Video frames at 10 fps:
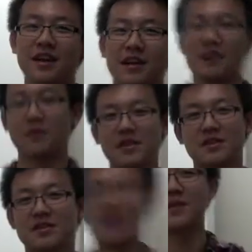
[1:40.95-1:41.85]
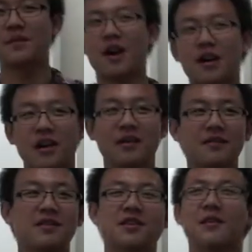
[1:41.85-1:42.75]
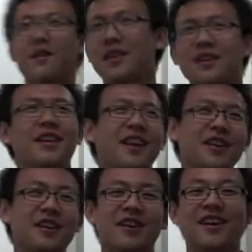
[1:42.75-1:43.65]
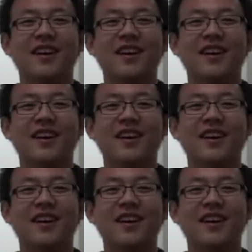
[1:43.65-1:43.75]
and we just keep talking until the dinner.